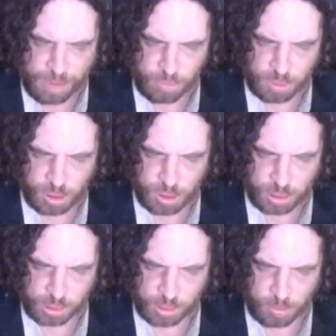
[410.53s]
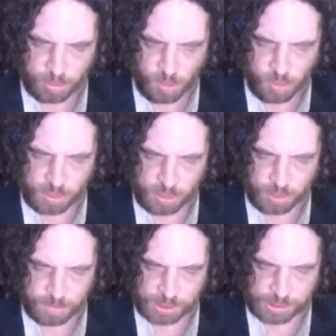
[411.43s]
I would argue on
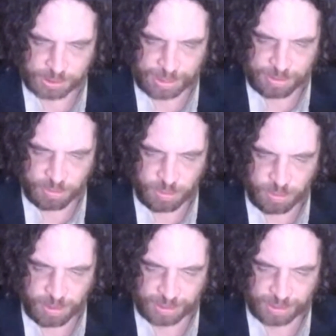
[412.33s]
the